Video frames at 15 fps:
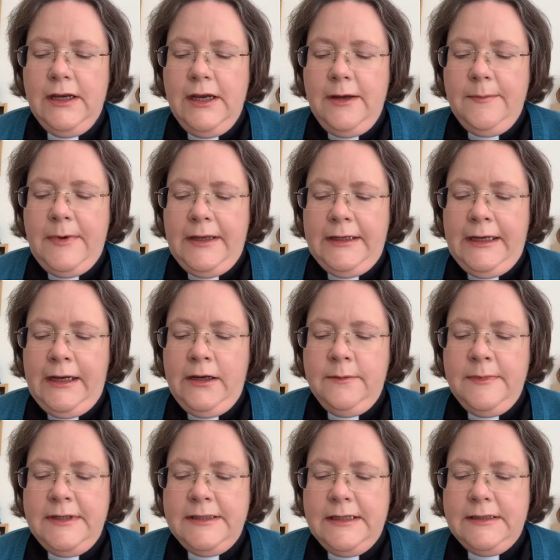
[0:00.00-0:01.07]
But
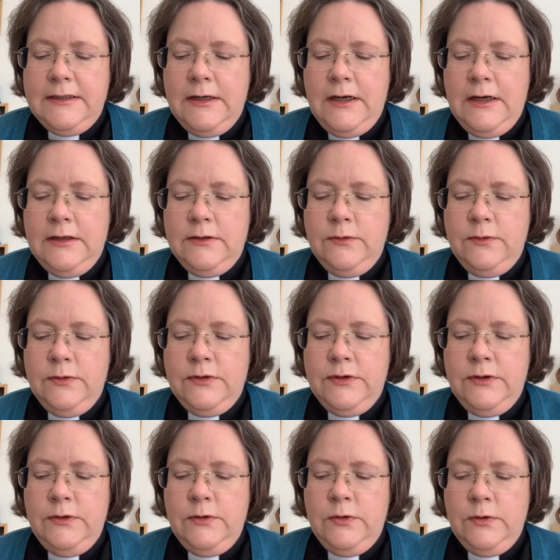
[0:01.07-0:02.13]
Naomi said to her
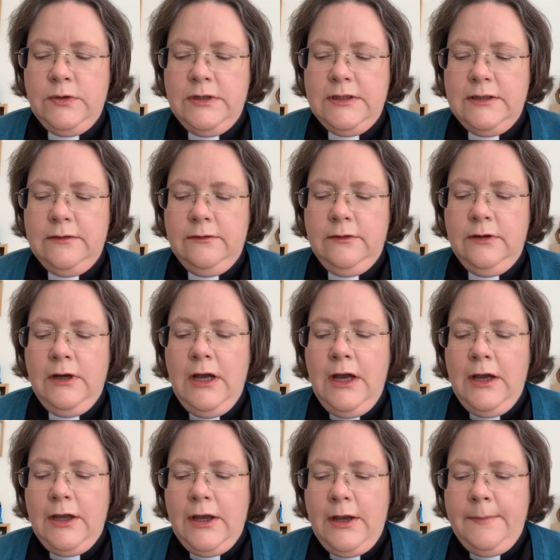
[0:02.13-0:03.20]
two daughters-in-law,
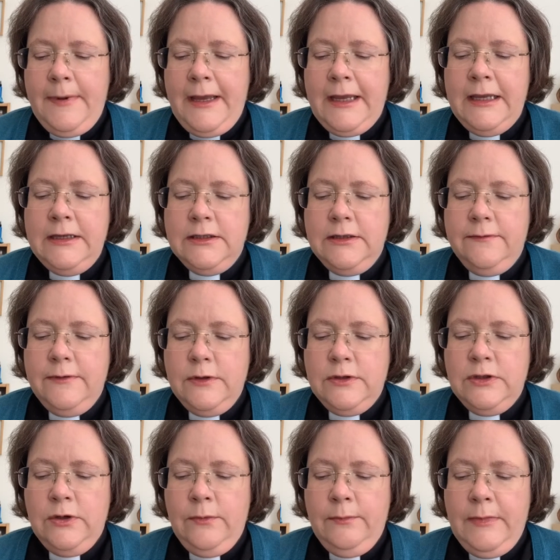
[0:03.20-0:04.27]
go back each of you
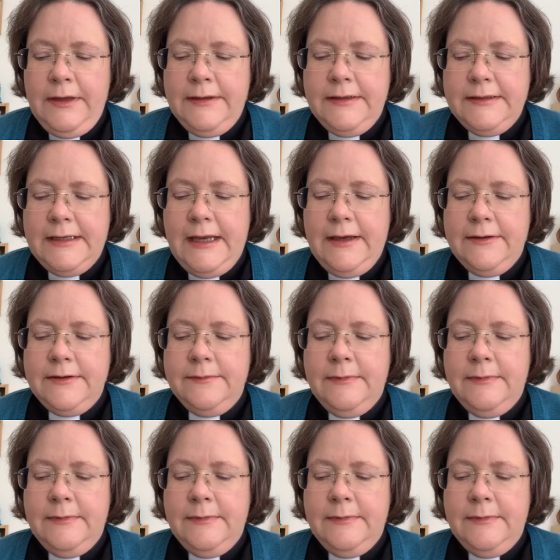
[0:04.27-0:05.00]
to your mother's house.